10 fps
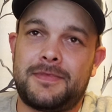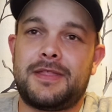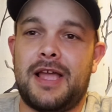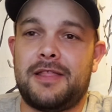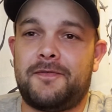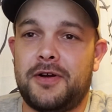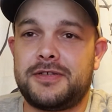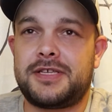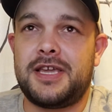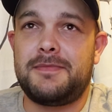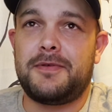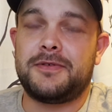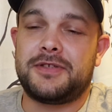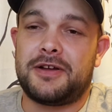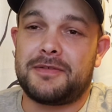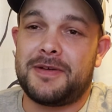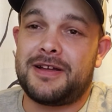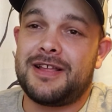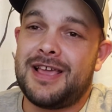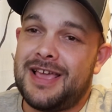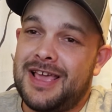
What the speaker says: Now, the first scheme I want to talk about